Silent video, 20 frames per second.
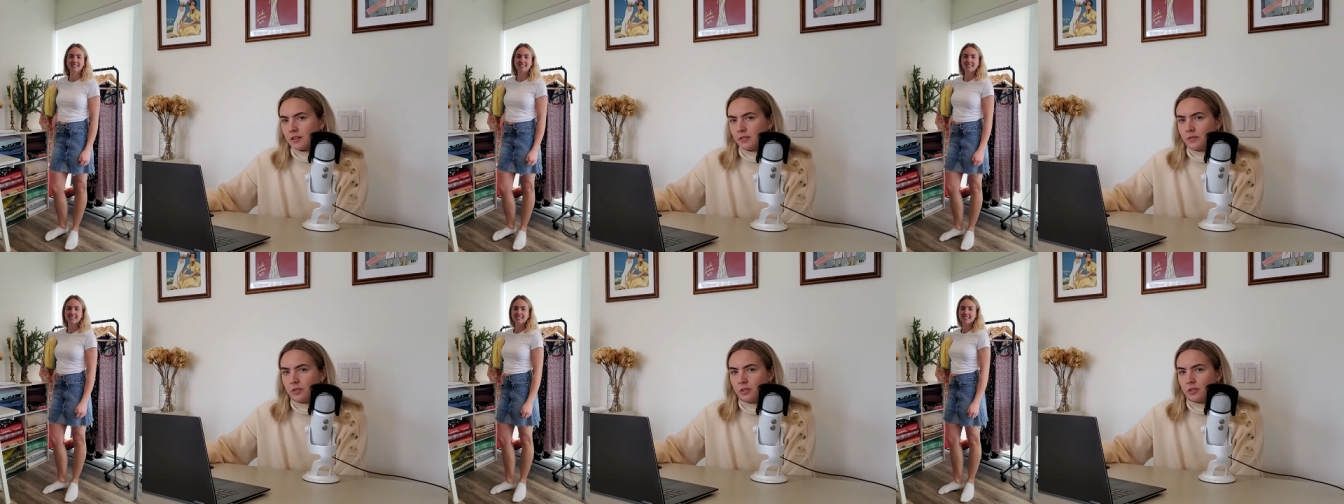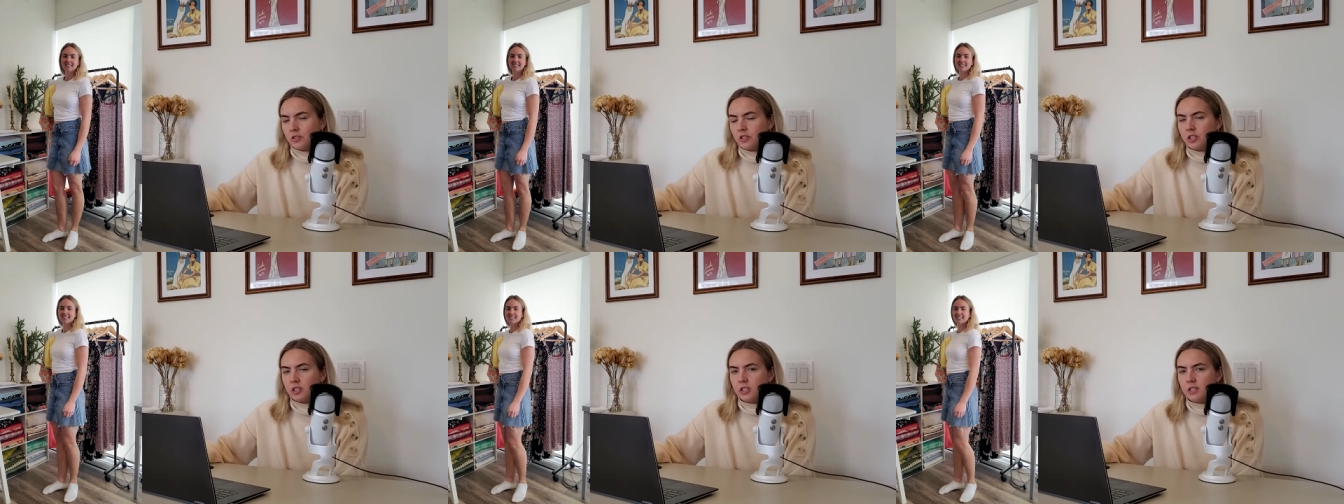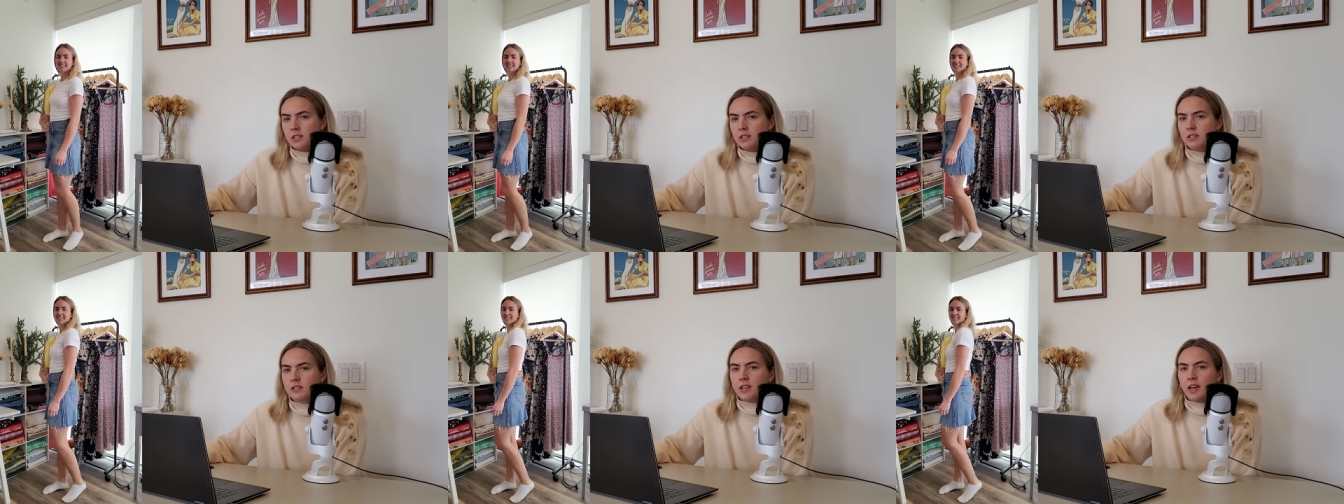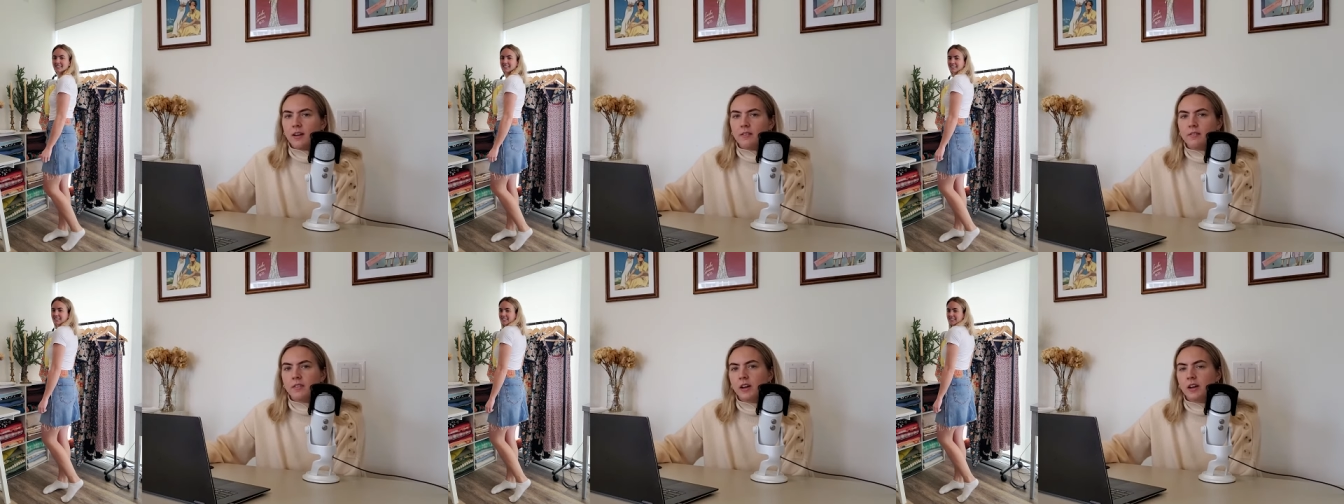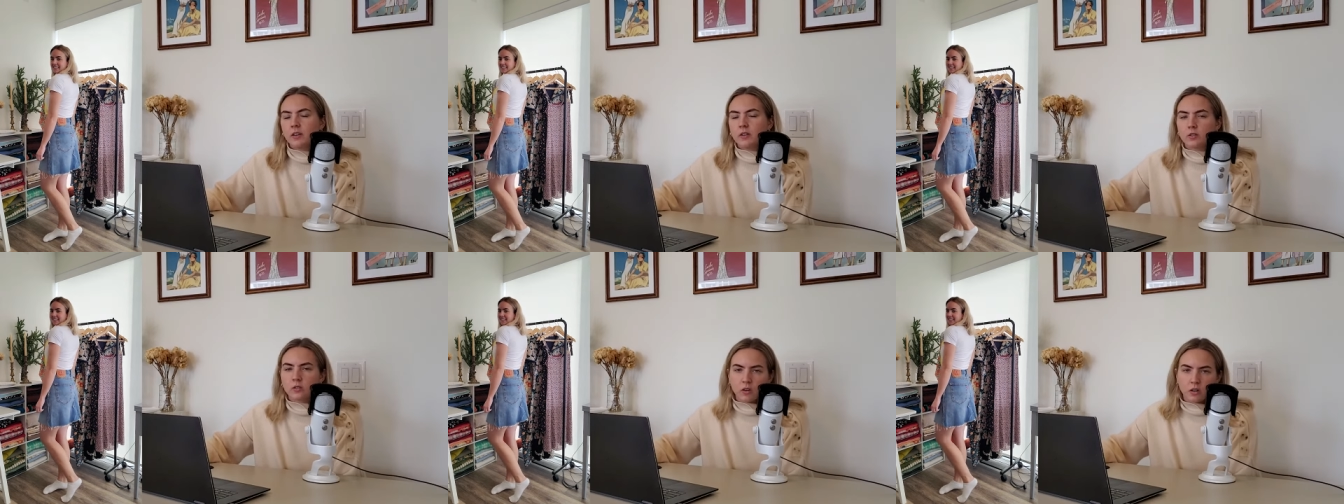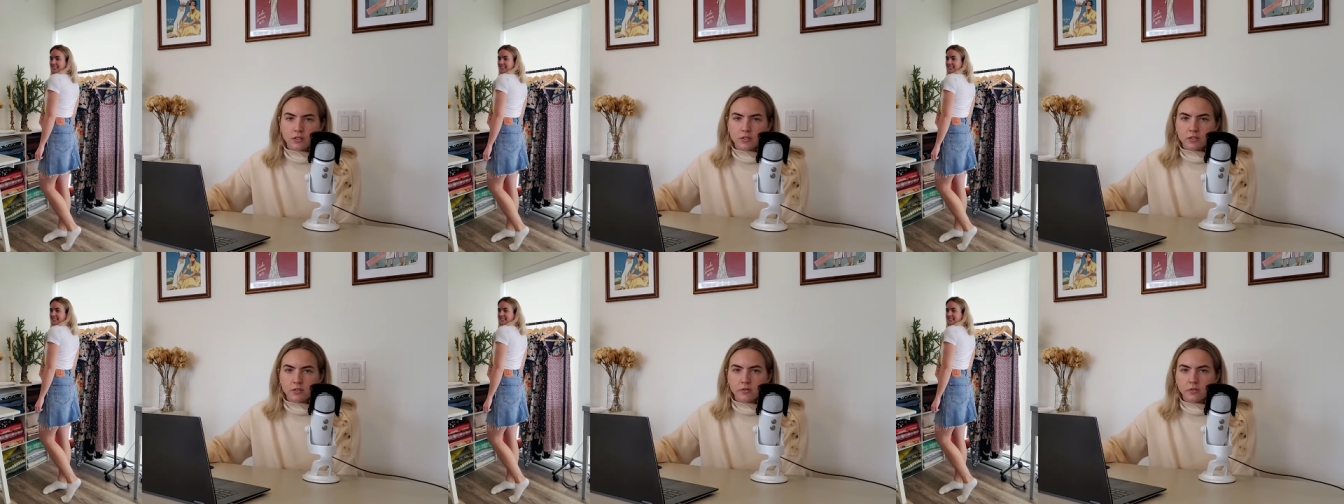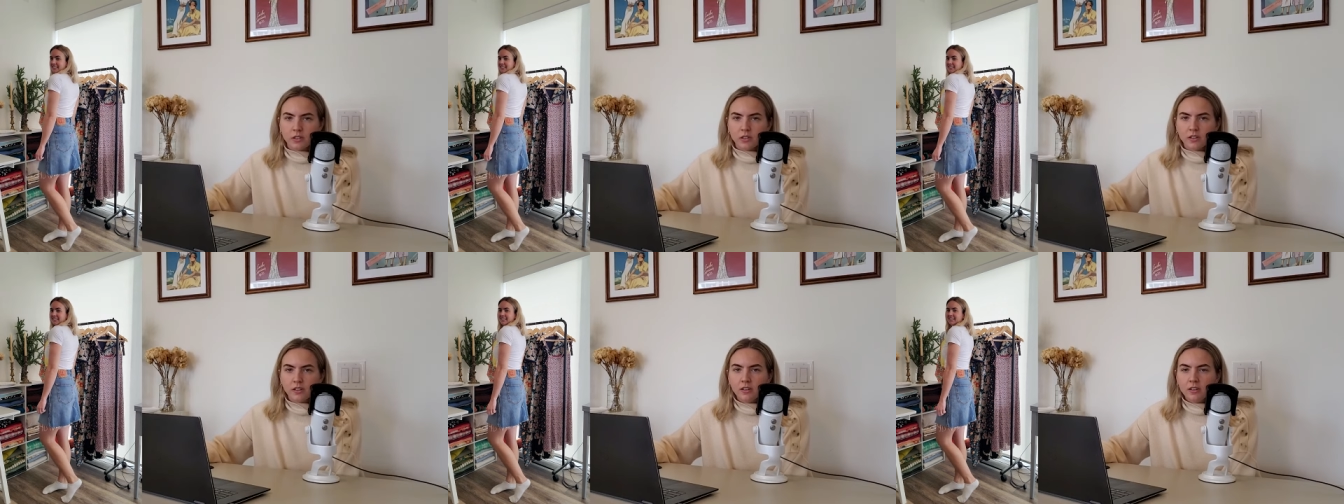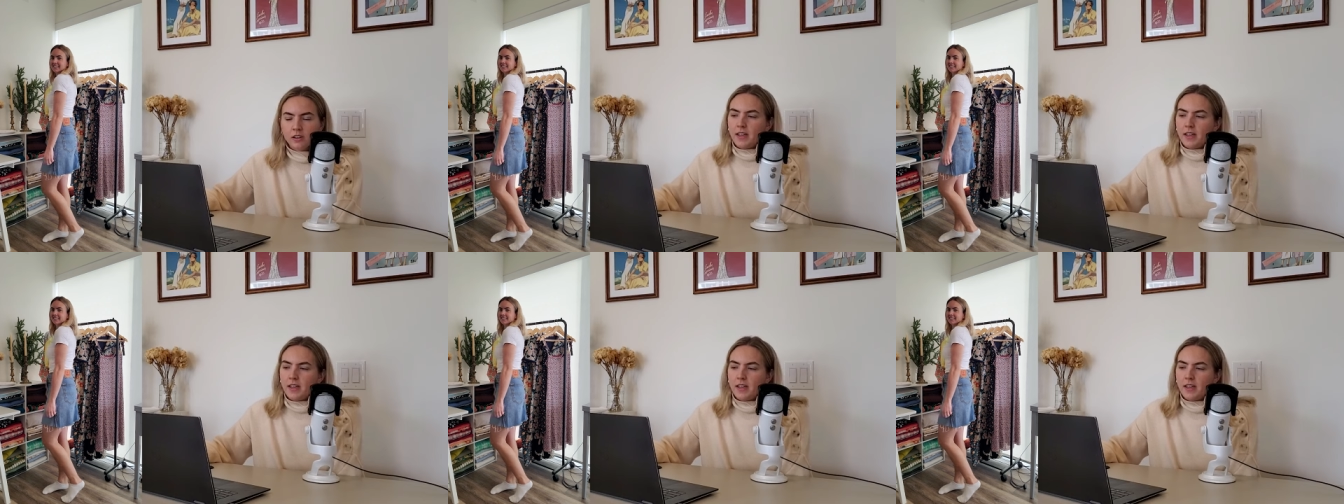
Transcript: of your jeans have that crossover look.